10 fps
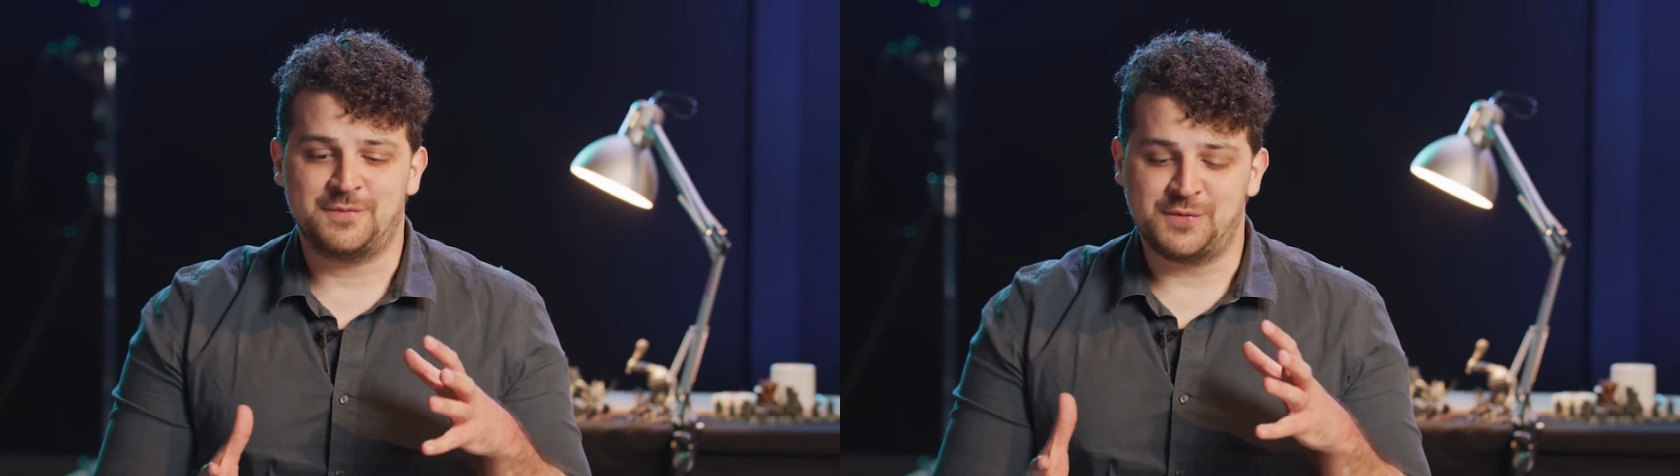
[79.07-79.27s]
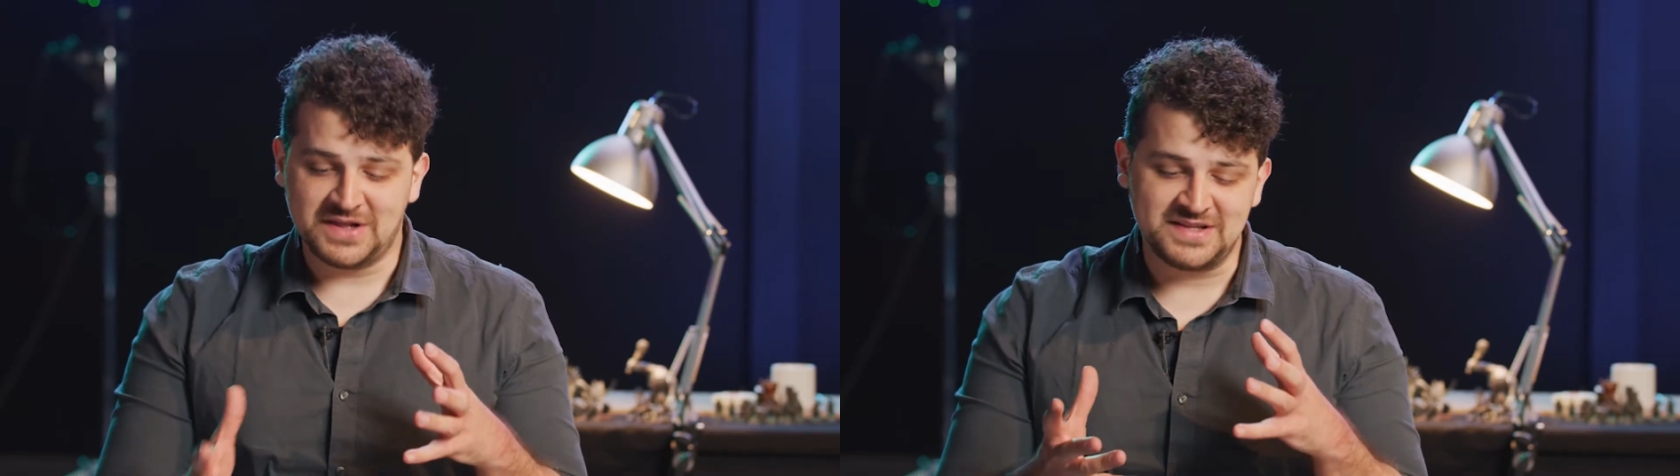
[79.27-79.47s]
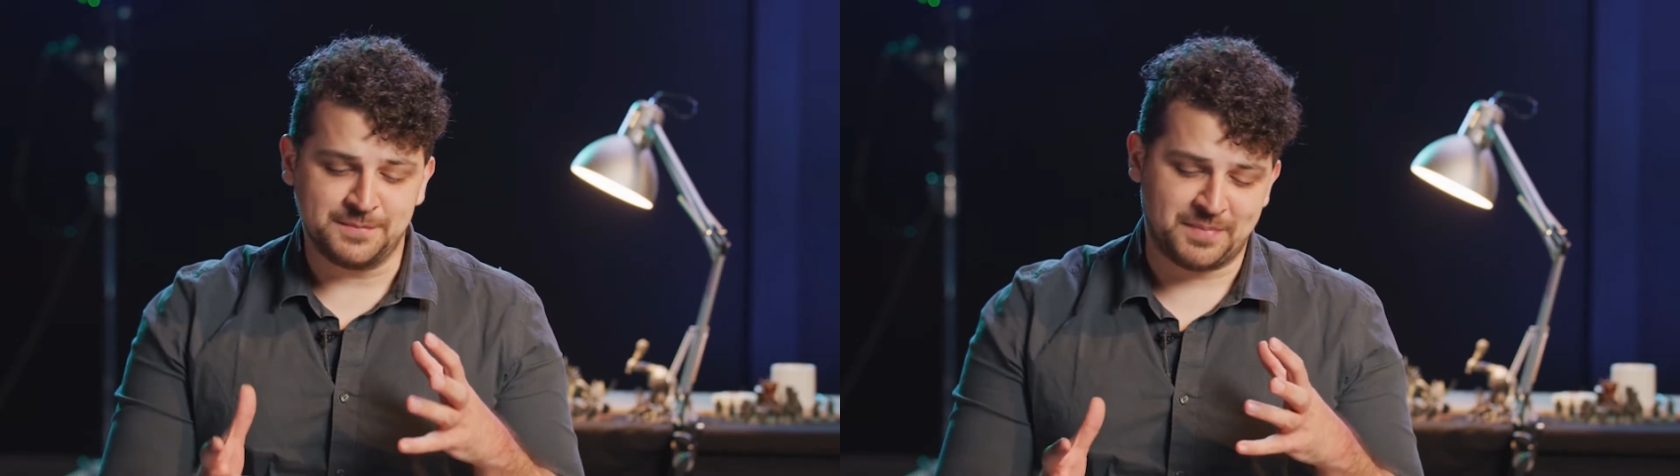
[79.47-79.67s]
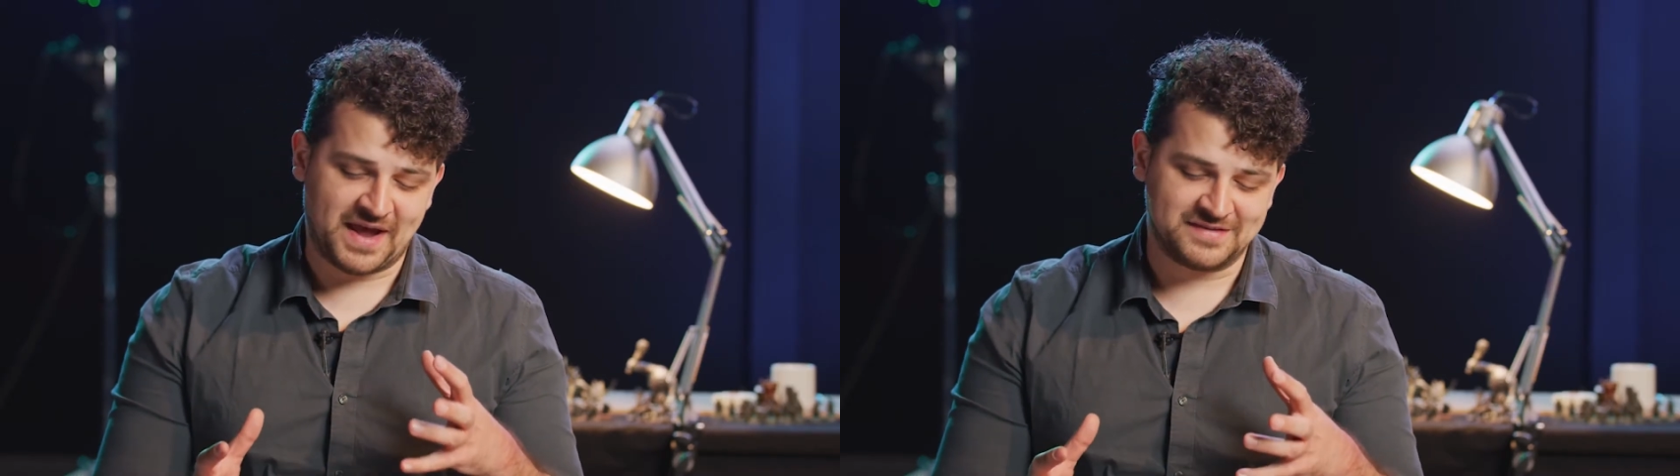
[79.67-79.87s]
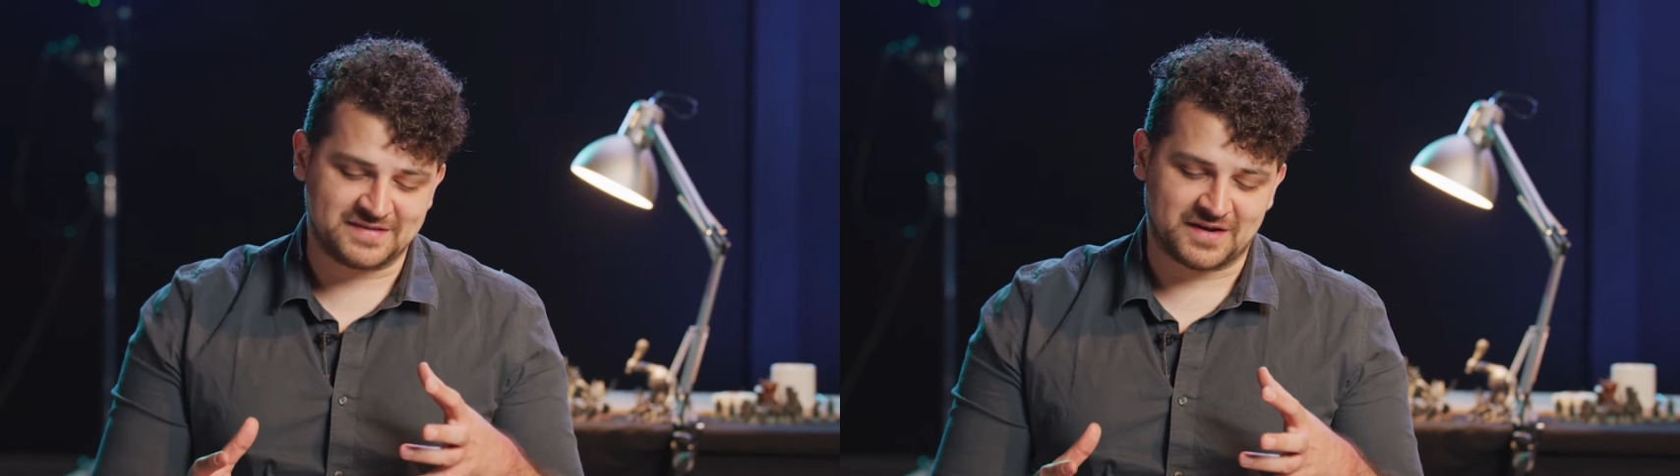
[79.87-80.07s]
really
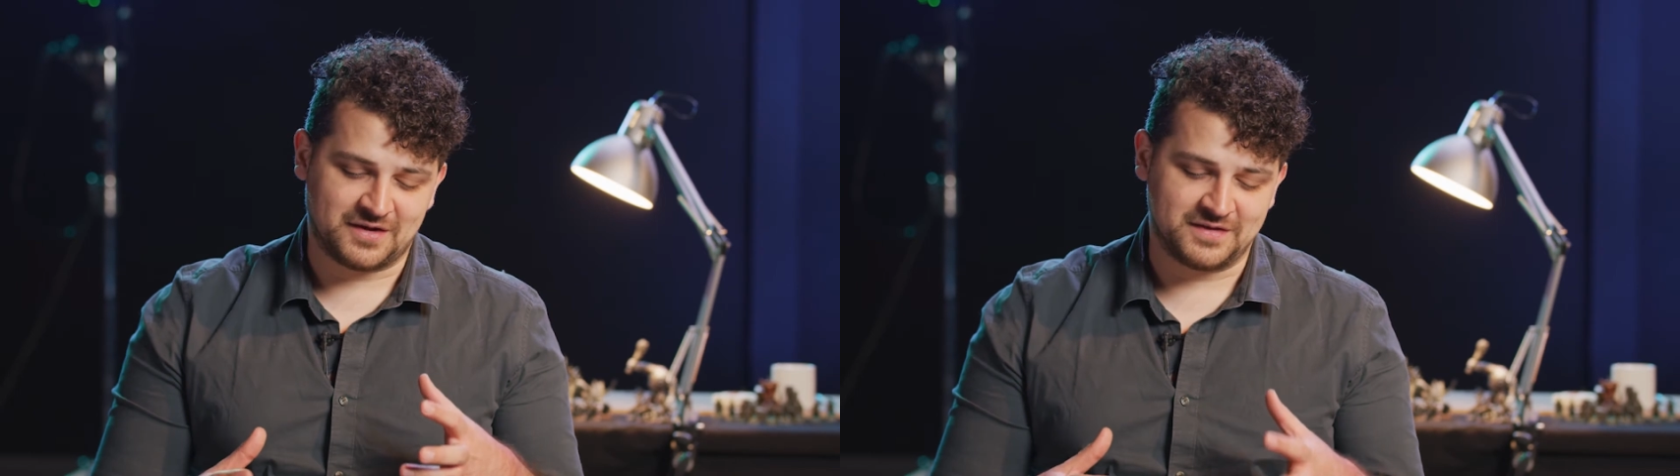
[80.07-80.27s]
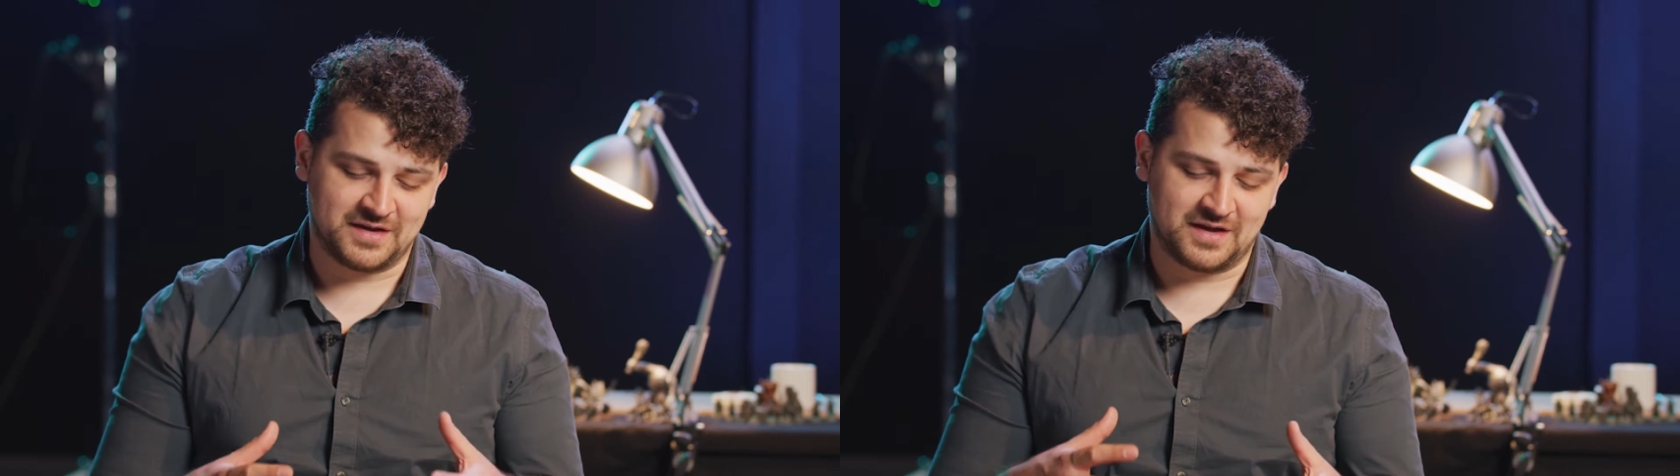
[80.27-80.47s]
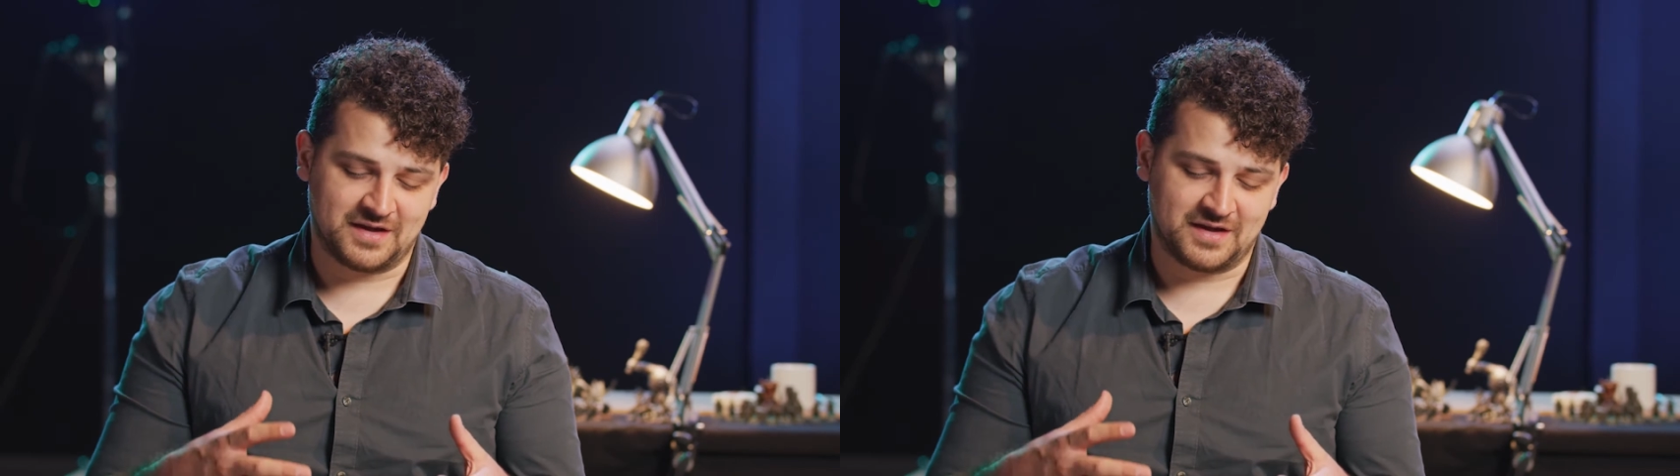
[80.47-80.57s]
depends on